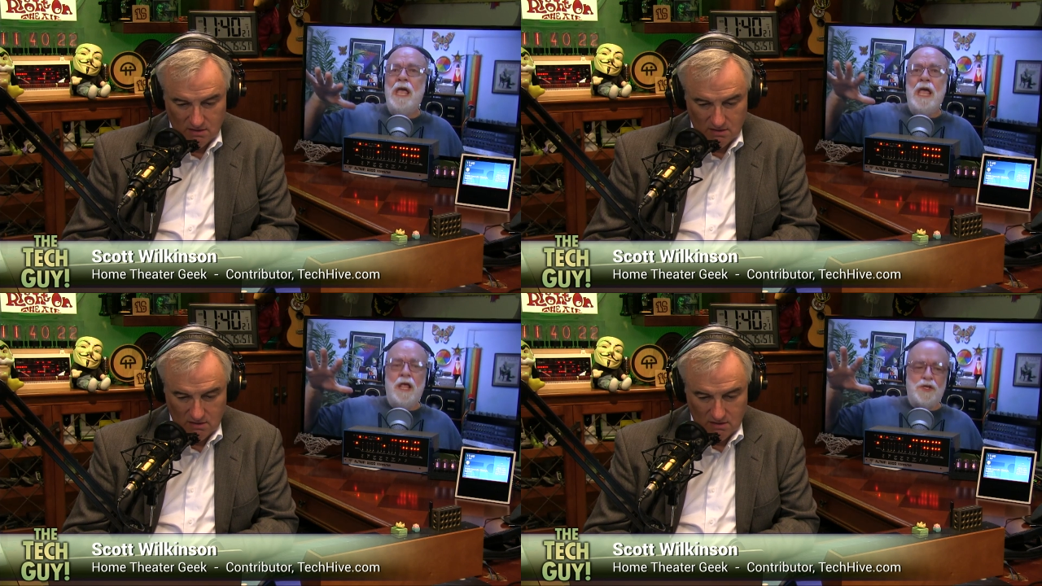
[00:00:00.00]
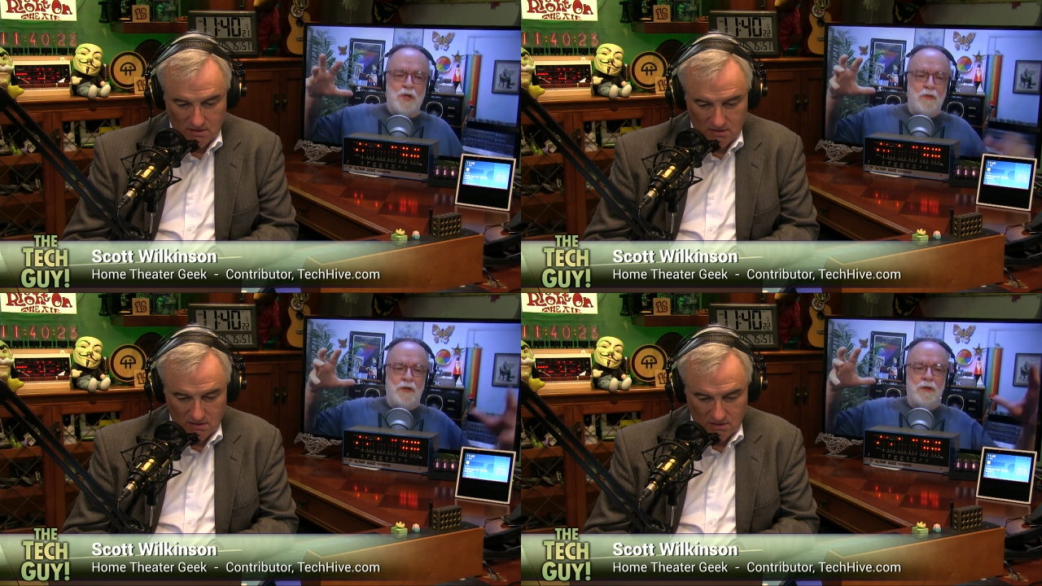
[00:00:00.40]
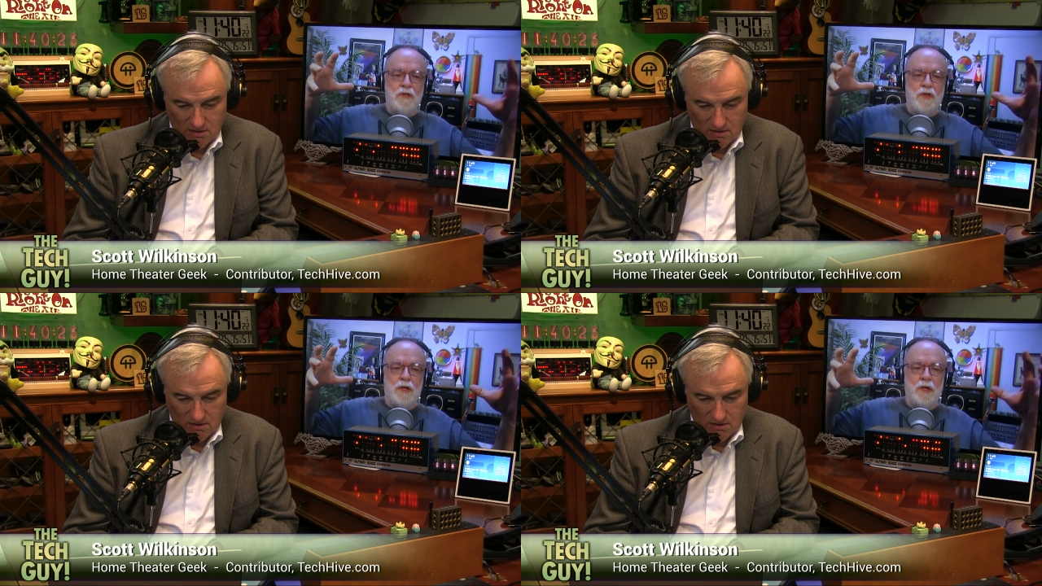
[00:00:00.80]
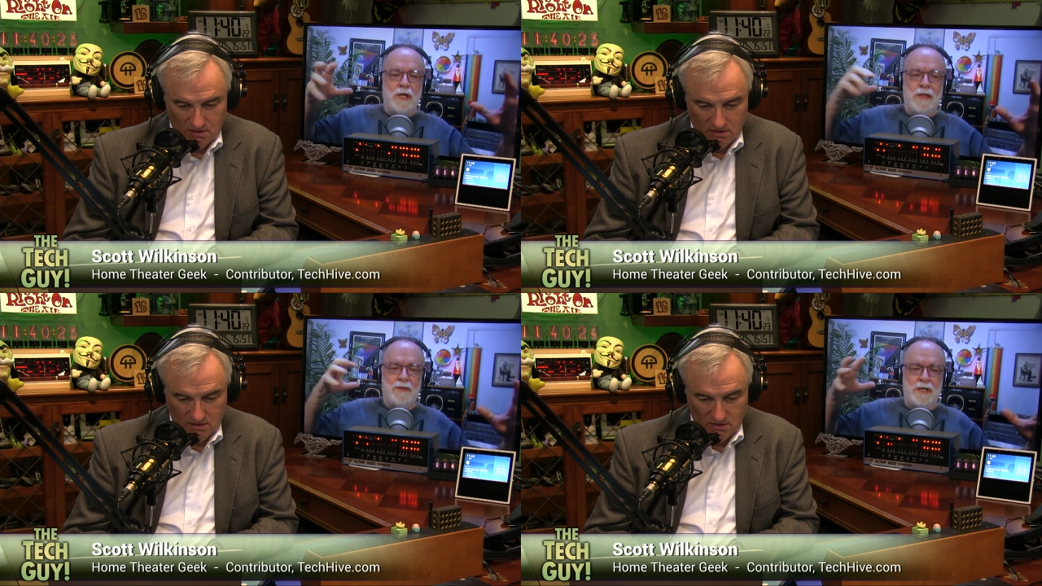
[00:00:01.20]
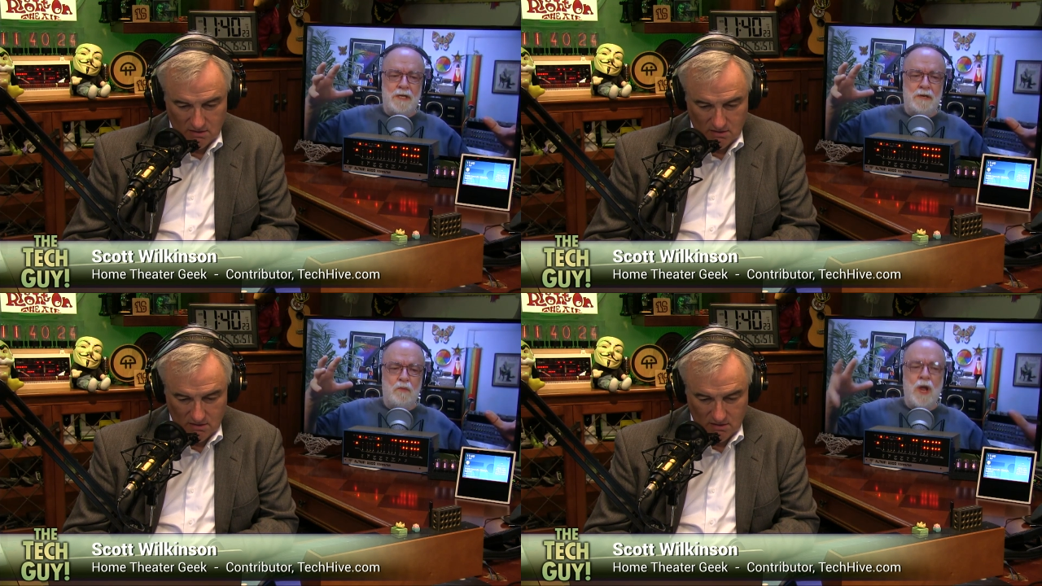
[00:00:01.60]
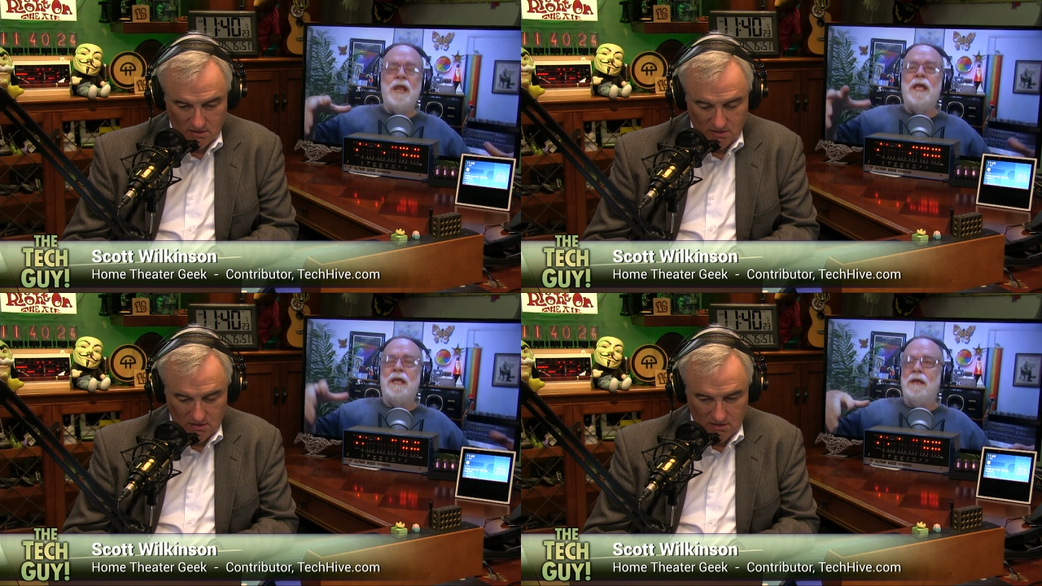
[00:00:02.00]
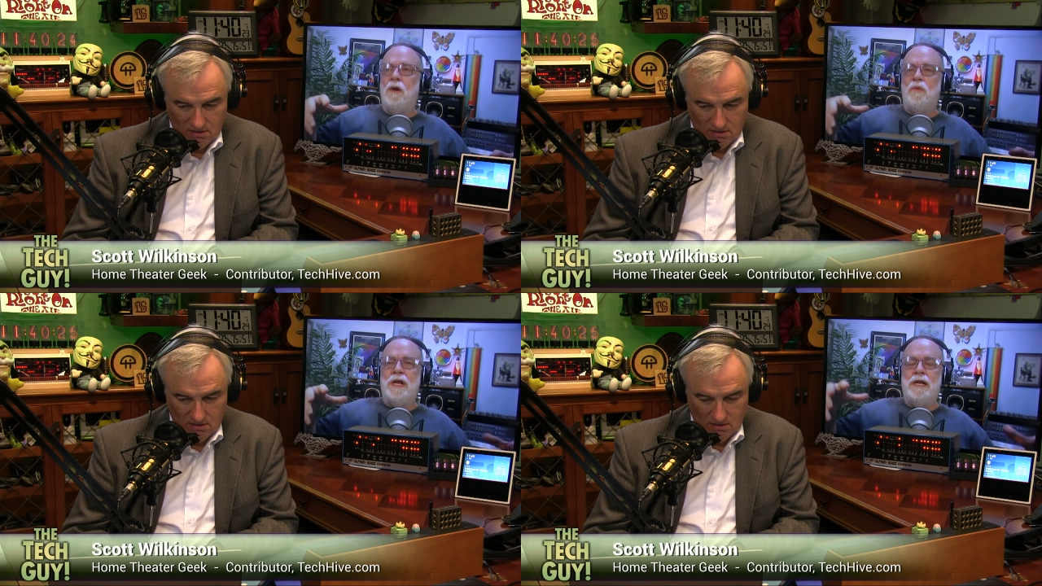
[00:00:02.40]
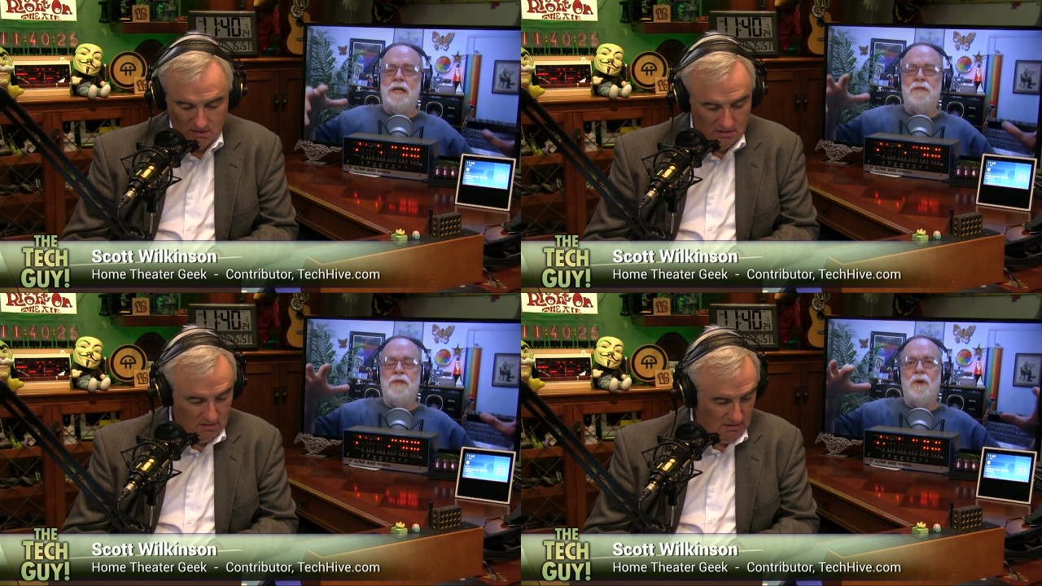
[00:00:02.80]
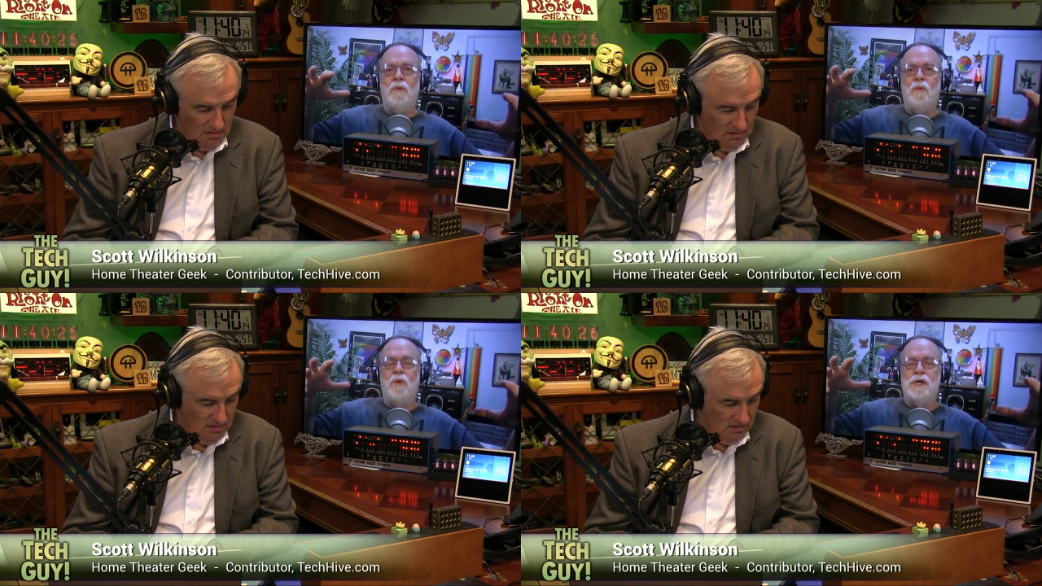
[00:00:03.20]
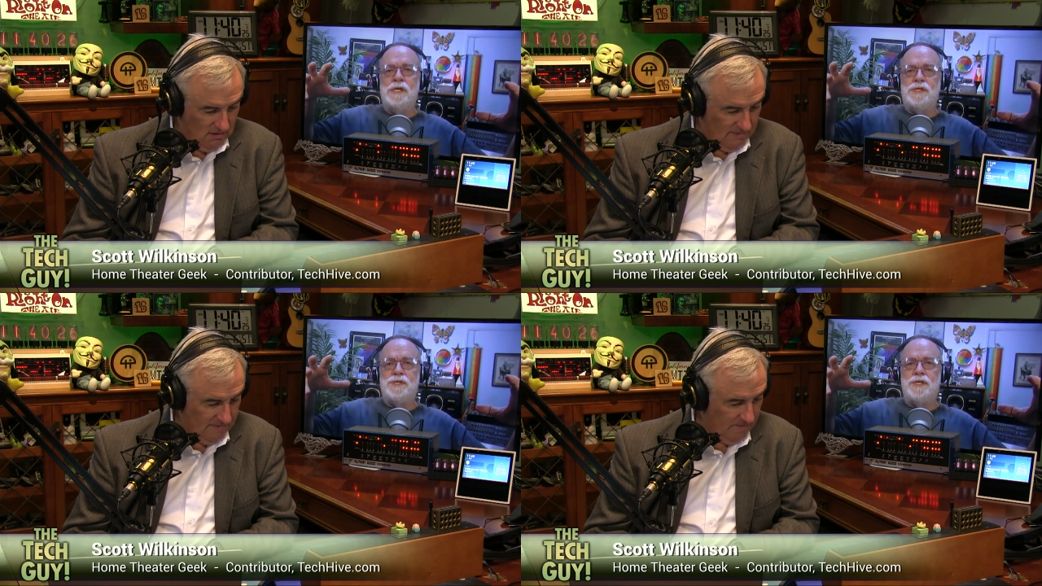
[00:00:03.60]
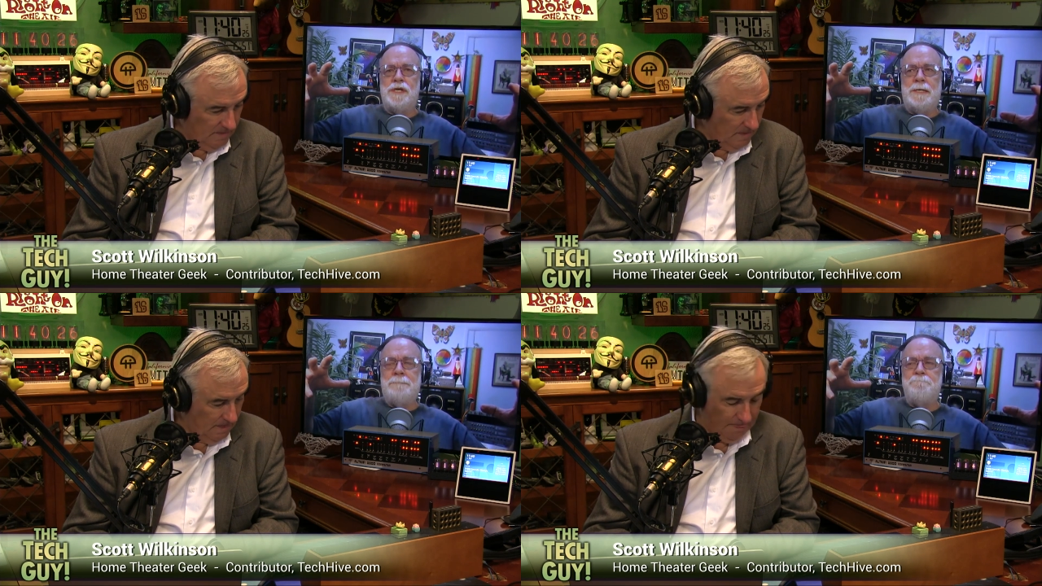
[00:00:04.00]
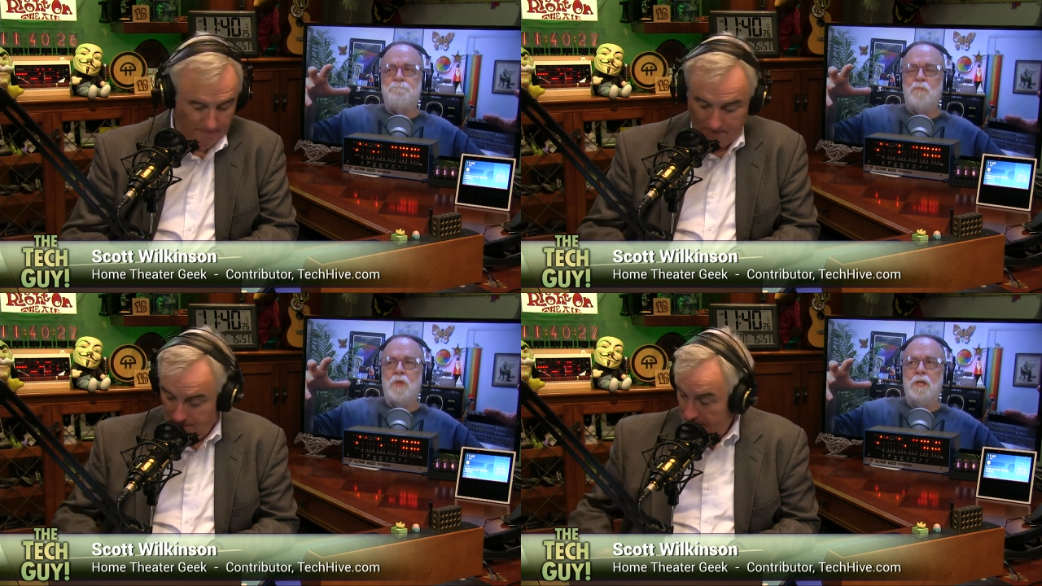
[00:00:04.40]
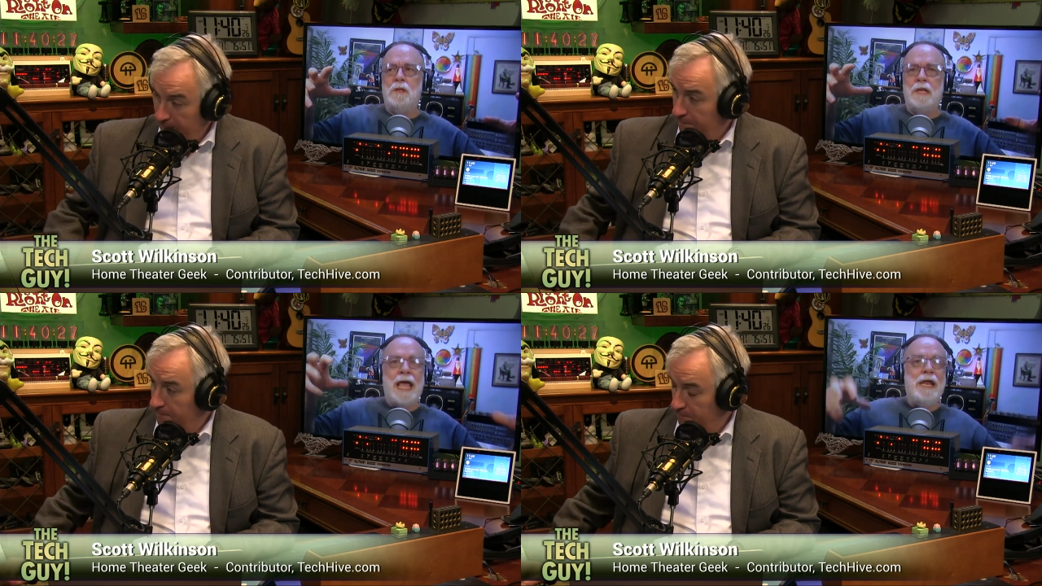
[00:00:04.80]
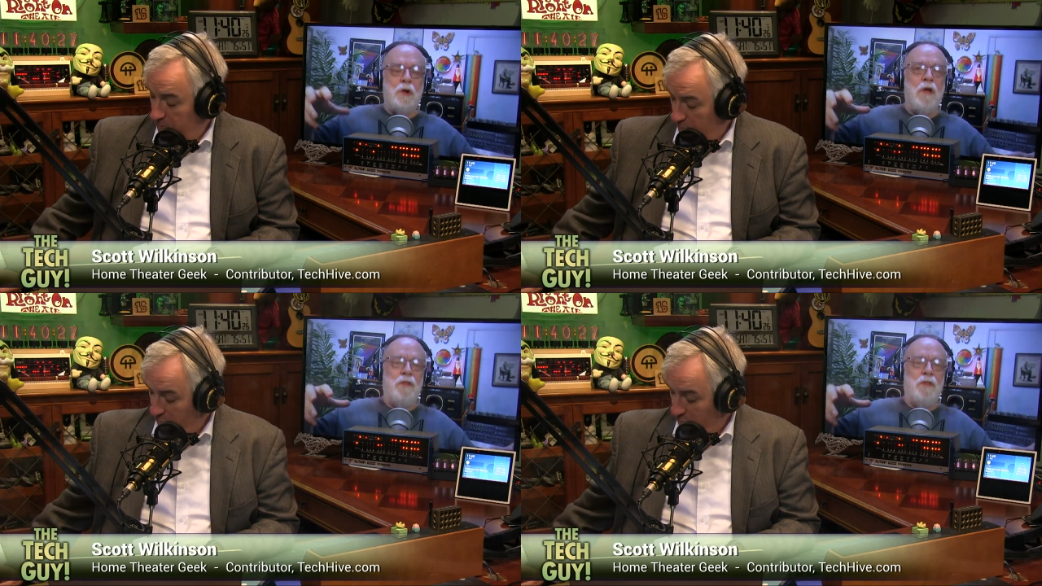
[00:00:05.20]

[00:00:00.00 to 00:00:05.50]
Speaker 1: so the, the, in the running arena, there was, um, light on the